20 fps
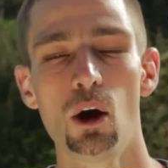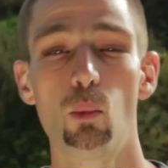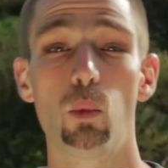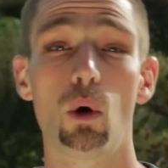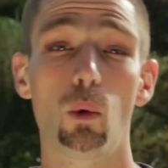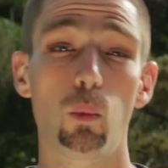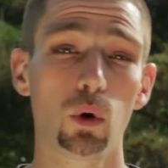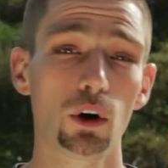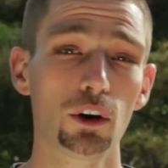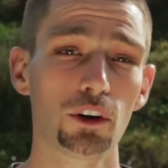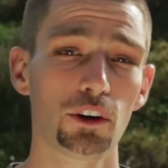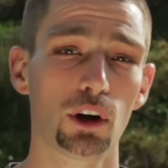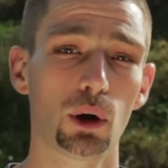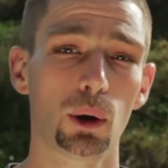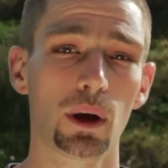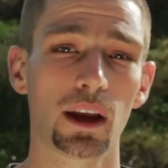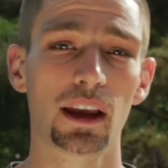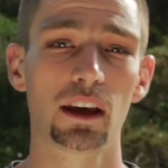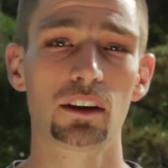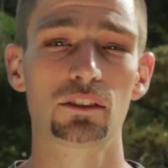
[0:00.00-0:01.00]
what we're
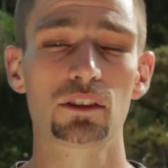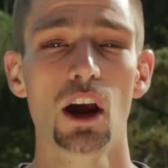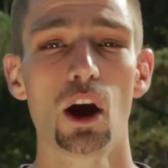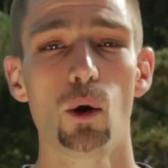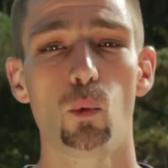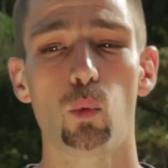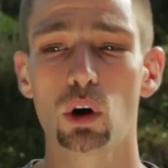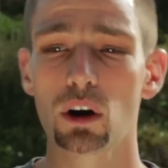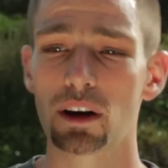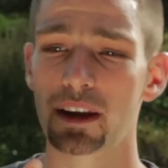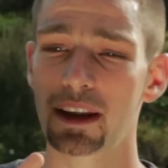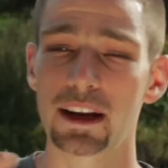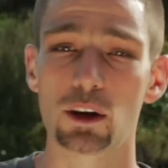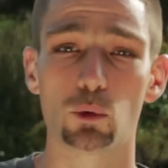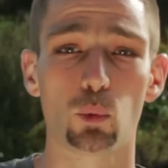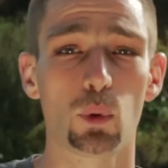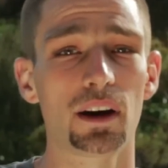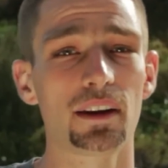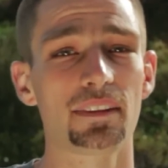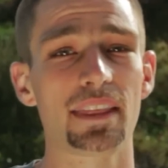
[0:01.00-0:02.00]
doing is we're
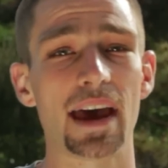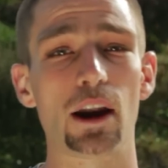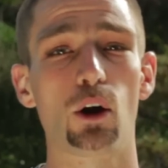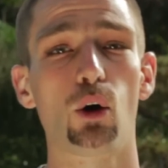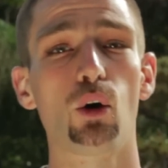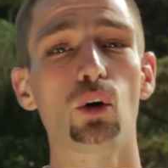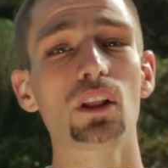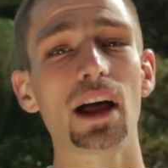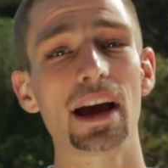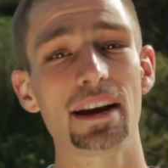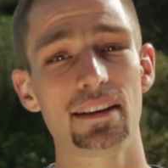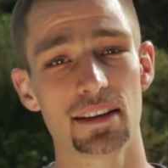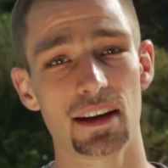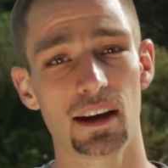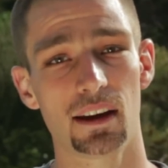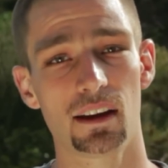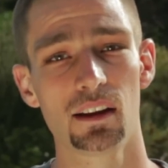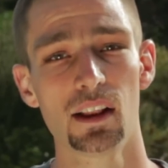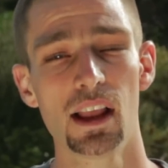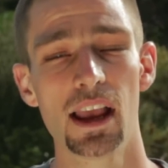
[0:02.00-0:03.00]
getting rid of that whole
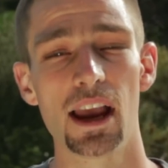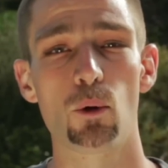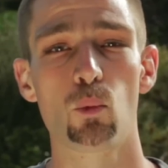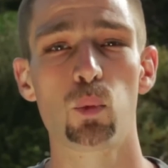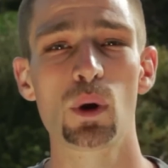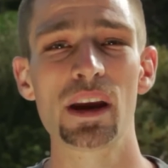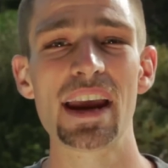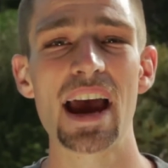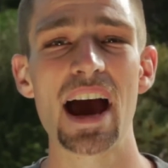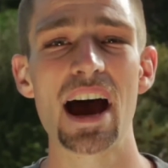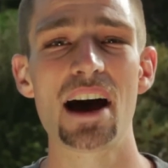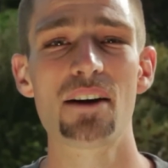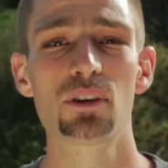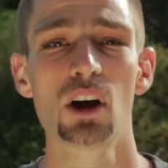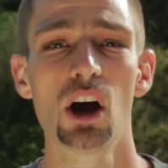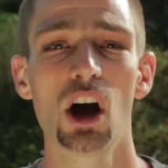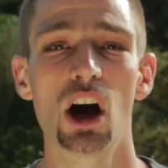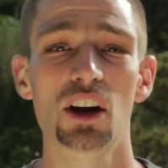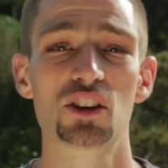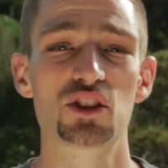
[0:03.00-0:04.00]
idea and we
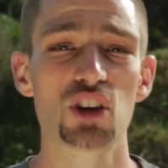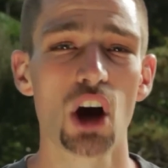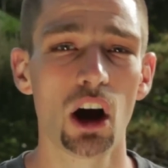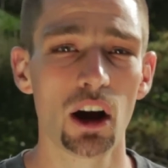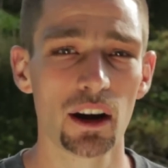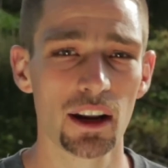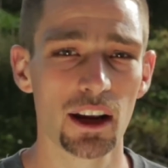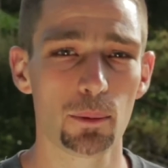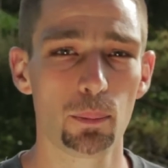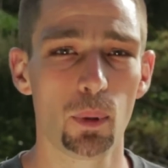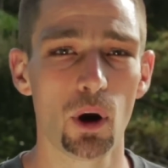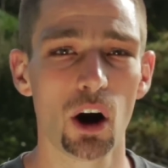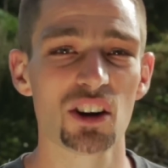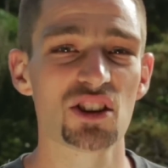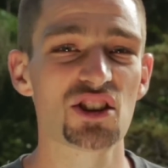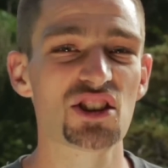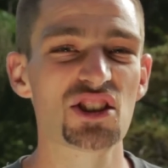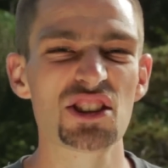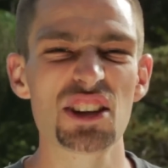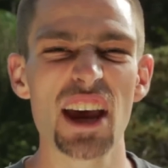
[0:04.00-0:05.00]
have a tonic bar
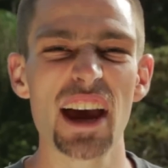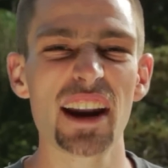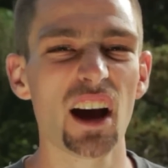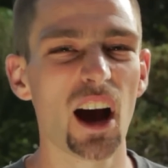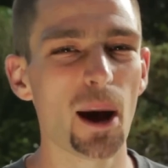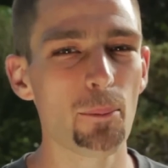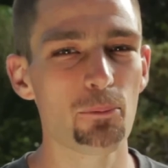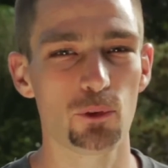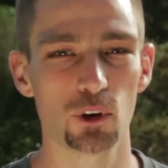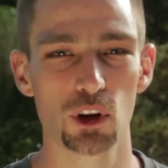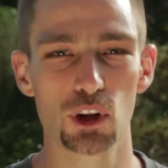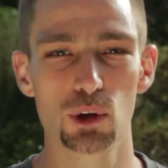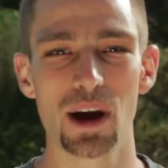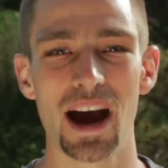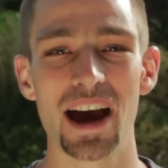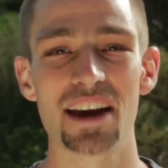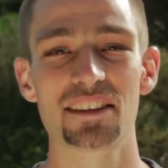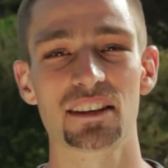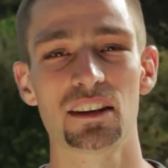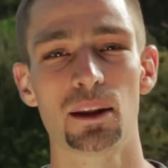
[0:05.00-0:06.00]
set up for you
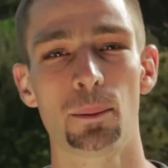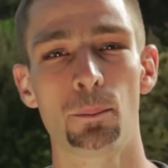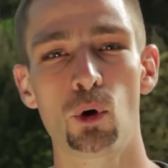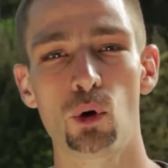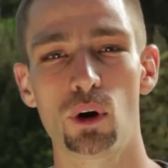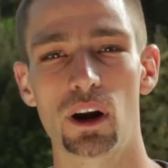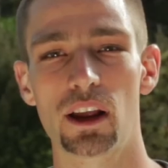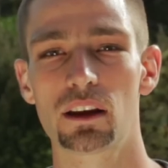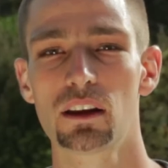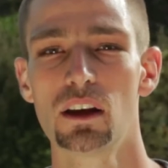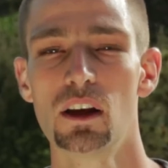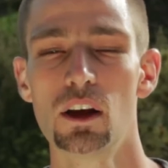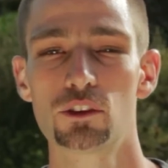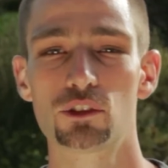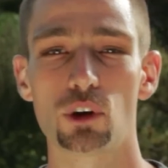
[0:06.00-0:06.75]
guys in the morning.